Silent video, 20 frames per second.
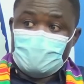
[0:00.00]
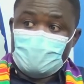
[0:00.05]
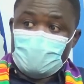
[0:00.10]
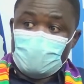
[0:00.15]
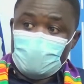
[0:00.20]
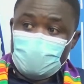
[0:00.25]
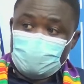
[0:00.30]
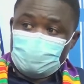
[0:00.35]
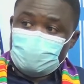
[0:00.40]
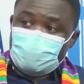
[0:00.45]

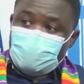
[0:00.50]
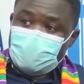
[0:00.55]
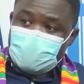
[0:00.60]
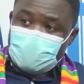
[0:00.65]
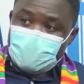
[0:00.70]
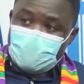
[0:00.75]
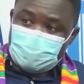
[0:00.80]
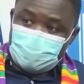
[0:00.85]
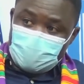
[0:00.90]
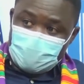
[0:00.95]
What do we
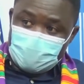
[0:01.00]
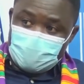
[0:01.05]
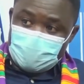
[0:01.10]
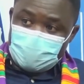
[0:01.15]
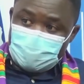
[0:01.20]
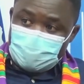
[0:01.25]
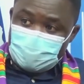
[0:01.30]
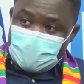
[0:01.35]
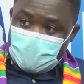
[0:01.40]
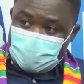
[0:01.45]
have
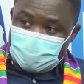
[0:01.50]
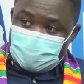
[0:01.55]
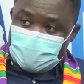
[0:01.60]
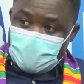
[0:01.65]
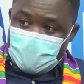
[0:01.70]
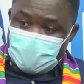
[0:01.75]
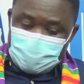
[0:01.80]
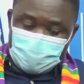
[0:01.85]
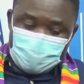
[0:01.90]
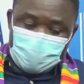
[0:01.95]
in
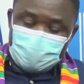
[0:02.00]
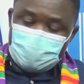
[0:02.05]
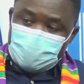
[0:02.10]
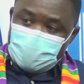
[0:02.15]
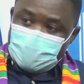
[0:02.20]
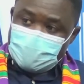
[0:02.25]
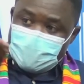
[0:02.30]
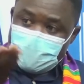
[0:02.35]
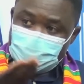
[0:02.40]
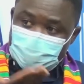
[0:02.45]
Accra? They will
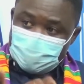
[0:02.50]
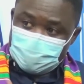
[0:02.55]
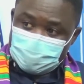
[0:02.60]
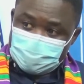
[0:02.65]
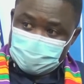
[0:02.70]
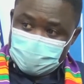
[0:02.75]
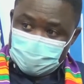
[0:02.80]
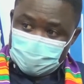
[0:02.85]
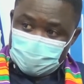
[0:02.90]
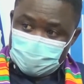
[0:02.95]
bring that on the
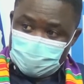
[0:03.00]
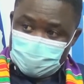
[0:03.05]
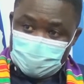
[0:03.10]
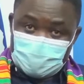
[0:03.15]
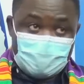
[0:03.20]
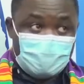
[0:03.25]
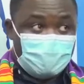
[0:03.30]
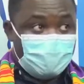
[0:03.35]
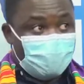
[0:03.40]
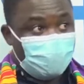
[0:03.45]
table.
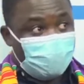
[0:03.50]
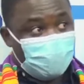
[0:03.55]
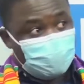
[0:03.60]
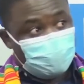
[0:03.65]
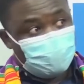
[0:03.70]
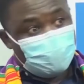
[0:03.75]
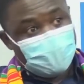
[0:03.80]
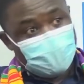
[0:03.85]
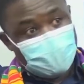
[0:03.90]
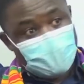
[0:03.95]
What
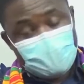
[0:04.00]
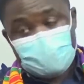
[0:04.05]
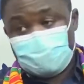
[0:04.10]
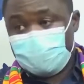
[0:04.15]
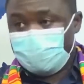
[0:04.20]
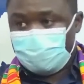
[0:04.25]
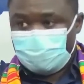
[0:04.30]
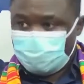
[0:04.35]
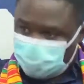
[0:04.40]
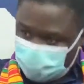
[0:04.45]
do we have in,